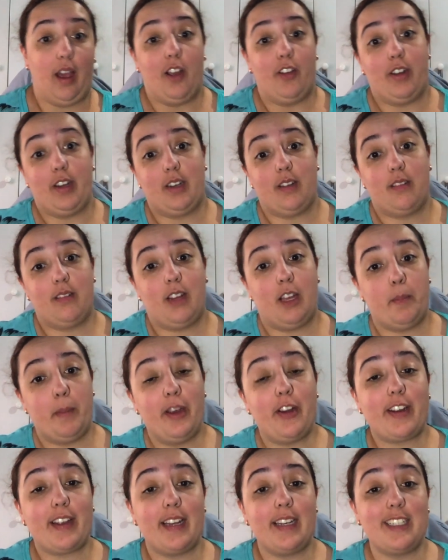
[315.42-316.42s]
in
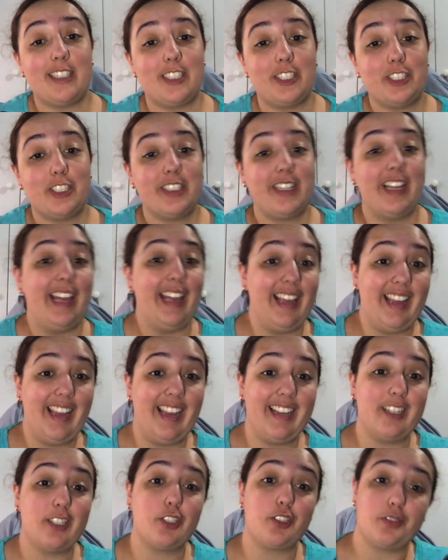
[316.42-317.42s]
American English
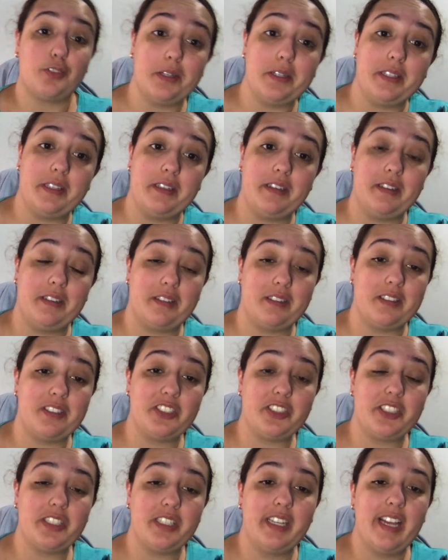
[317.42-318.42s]
in Australian
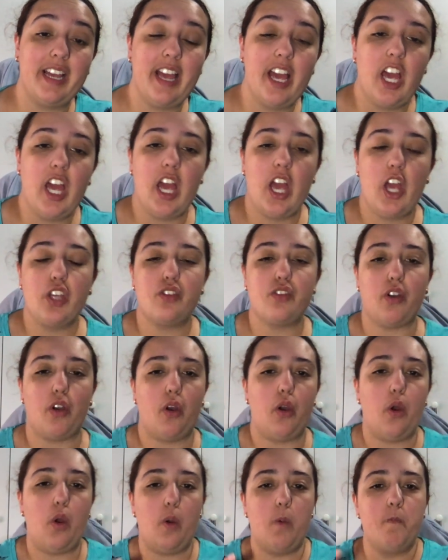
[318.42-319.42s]
English.
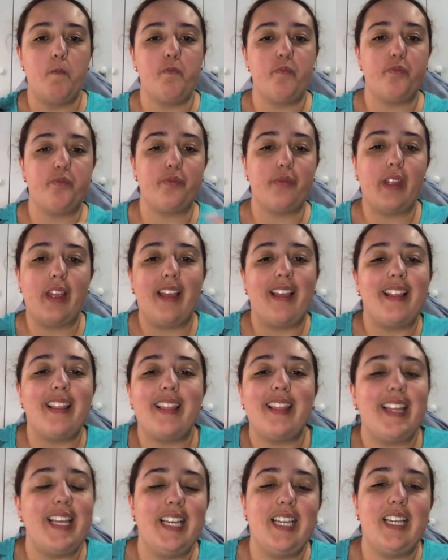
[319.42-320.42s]
So
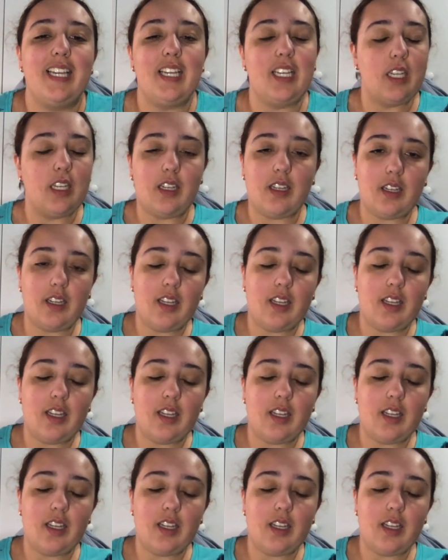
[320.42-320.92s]
the